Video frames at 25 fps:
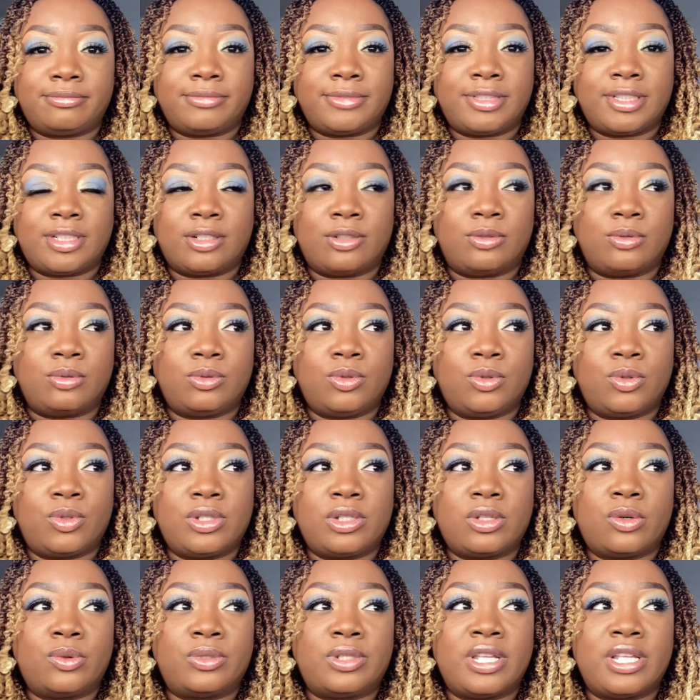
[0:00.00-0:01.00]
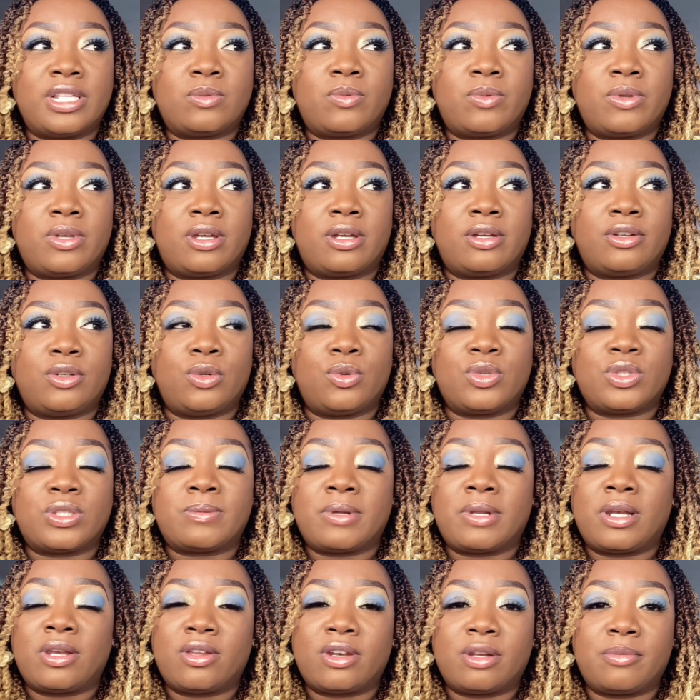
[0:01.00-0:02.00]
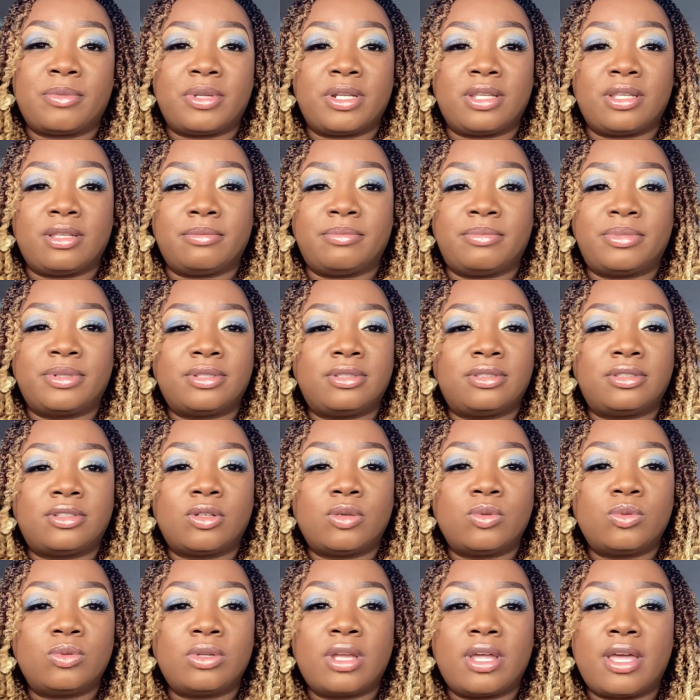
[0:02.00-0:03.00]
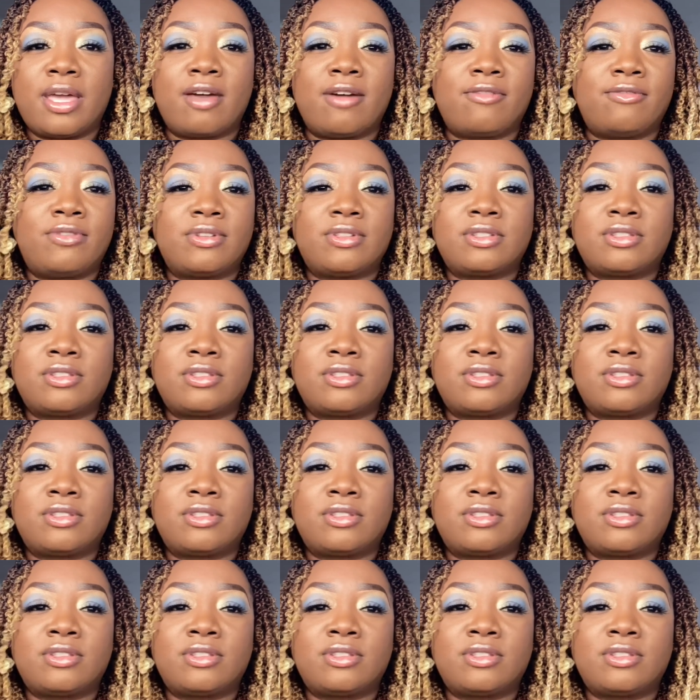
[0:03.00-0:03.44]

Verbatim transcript: You know, you can go on dates where you don't spend a lot of money. But don't ever